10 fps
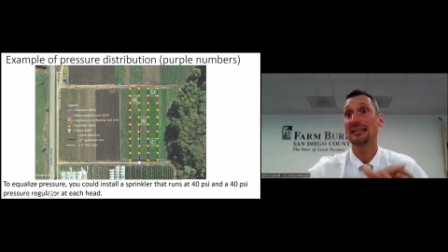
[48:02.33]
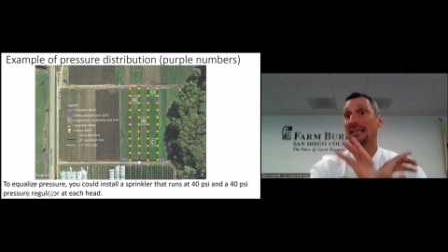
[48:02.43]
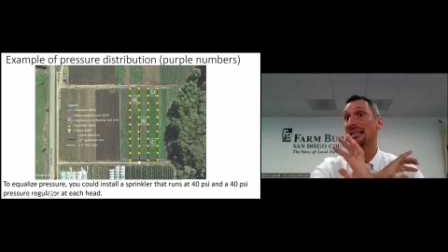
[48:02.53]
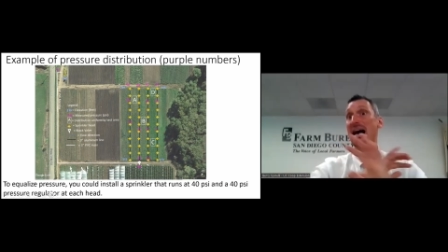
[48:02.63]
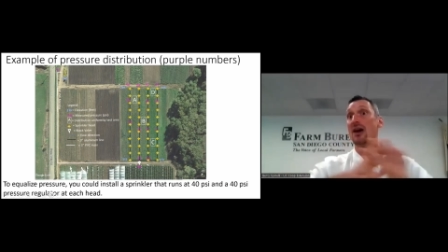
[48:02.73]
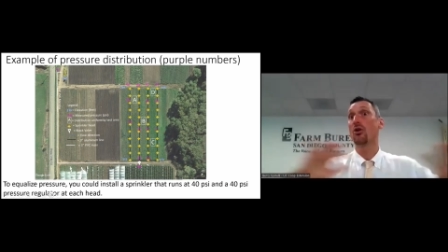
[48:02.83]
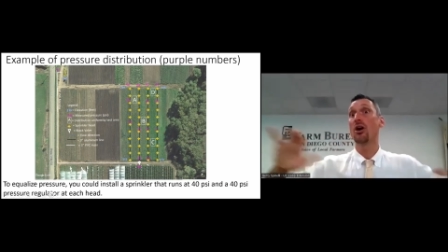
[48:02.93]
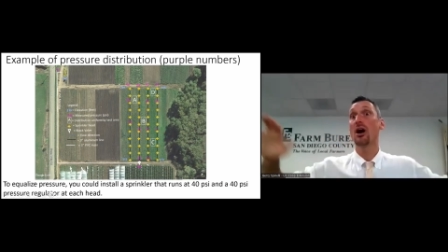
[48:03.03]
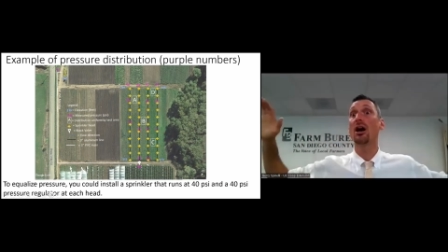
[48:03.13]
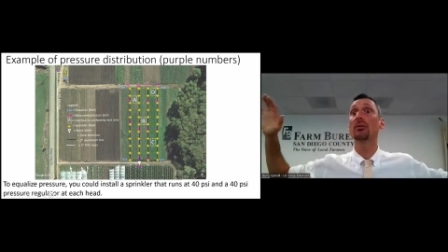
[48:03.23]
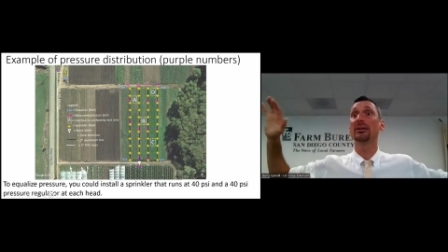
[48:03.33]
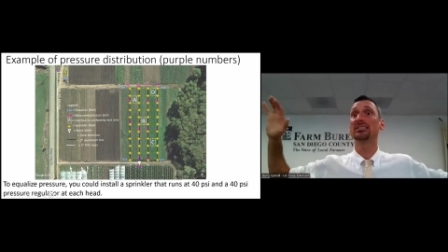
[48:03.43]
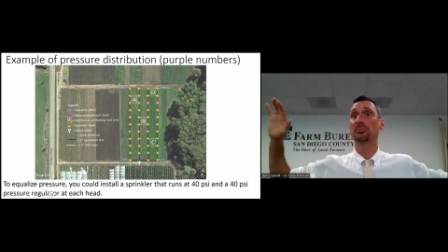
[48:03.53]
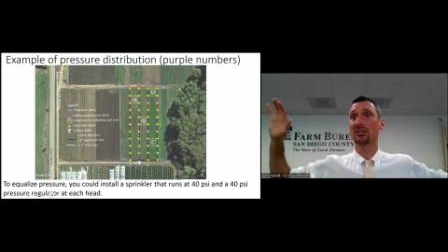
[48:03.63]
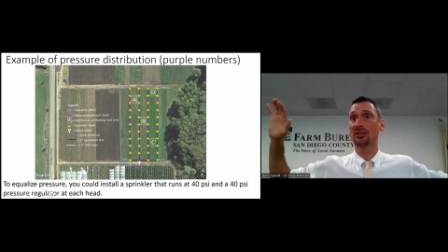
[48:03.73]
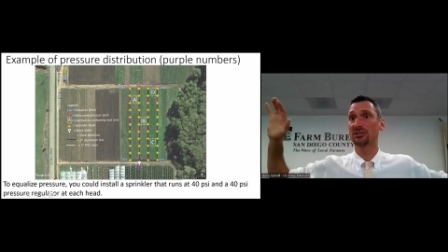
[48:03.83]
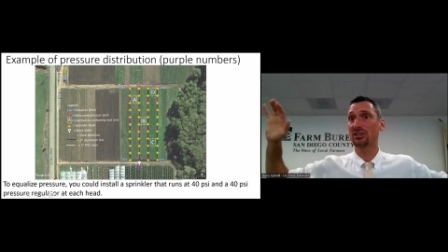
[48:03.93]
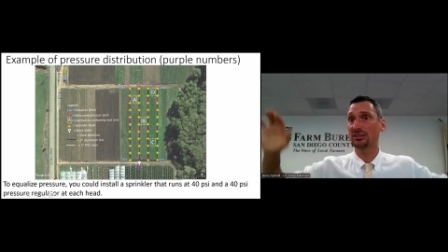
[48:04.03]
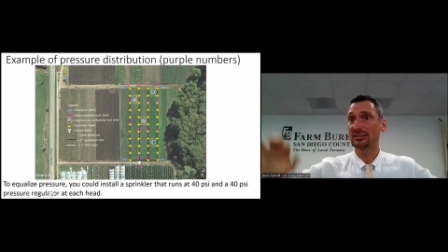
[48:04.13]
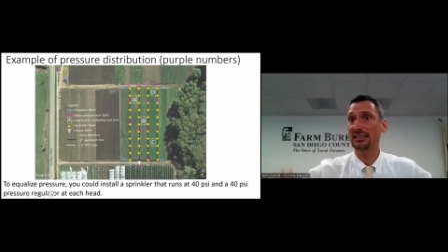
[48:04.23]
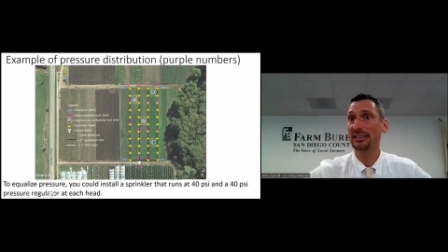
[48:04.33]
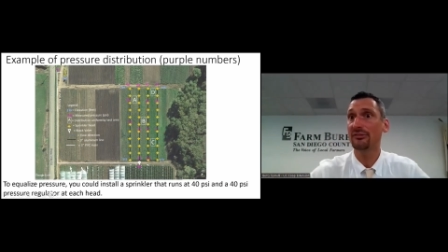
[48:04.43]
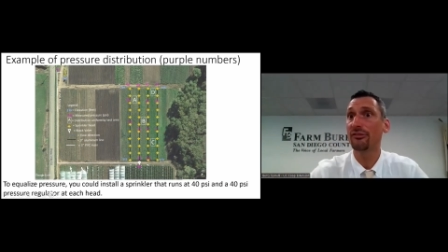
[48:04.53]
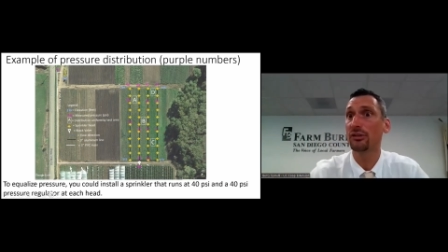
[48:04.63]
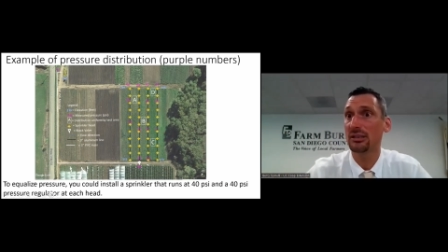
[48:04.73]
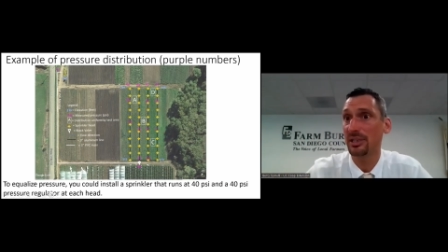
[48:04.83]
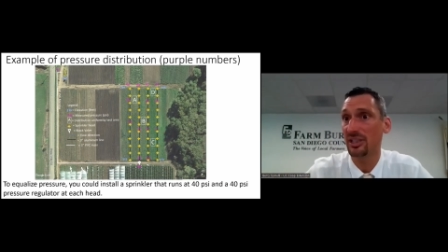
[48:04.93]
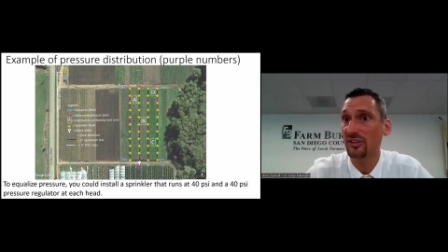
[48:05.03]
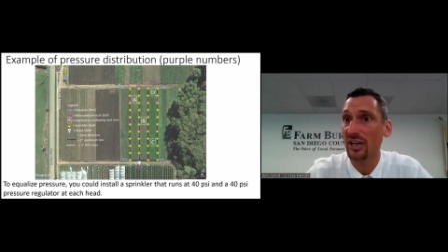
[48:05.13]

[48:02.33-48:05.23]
then now all my sprinklers are seeing 40